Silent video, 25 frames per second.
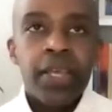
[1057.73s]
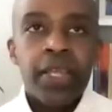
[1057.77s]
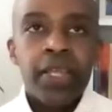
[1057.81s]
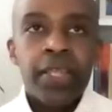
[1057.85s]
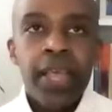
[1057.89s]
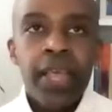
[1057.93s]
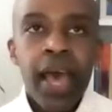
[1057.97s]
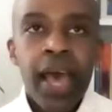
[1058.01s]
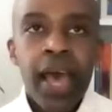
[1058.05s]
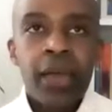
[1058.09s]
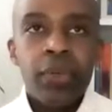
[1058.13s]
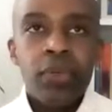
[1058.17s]

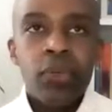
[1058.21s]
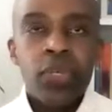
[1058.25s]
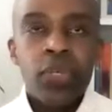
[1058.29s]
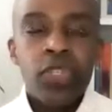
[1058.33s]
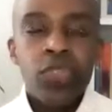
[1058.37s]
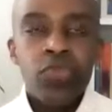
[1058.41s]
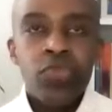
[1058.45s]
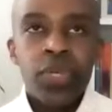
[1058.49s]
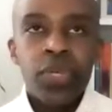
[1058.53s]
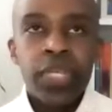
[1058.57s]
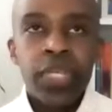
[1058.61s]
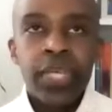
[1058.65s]
that
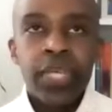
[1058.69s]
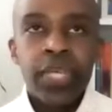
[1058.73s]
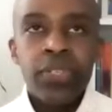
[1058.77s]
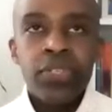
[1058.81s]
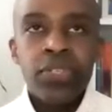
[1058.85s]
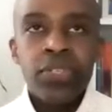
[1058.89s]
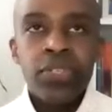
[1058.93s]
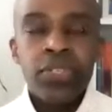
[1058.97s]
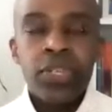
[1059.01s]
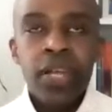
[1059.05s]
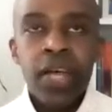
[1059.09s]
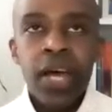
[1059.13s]
was
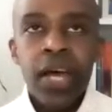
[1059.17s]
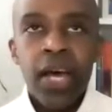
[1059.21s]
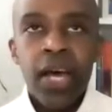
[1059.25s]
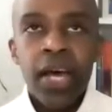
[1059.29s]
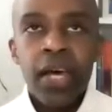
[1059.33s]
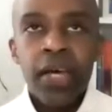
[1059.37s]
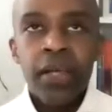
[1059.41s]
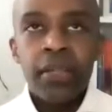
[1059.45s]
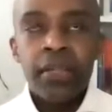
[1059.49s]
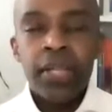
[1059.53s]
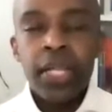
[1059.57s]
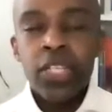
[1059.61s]
released
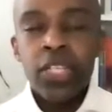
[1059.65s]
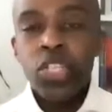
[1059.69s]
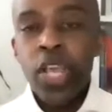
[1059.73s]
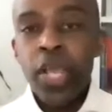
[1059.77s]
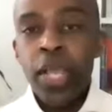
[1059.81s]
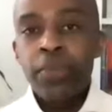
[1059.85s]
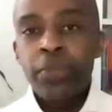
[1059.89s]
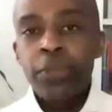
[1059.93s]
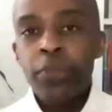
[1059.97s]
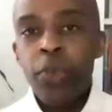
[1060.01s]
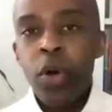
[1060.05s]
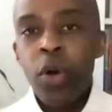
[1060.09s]
that
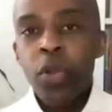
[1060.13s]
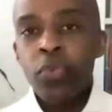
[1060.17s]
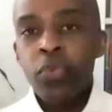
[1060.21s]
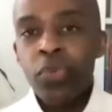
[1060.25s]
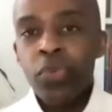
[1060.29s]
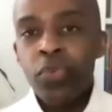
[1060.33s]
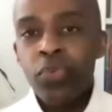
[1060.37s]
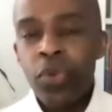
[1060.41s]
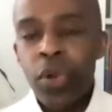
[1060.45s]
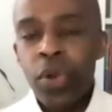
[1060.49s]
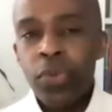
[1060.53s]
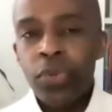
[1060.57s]
James
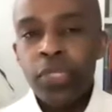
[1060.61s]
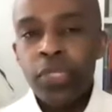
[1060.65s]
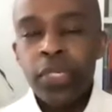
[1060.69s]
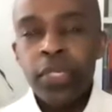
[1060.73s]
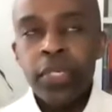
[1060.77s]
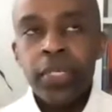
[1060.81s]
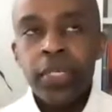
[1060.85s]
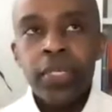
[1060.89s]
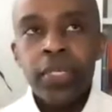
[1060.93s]
Baldwin wrote.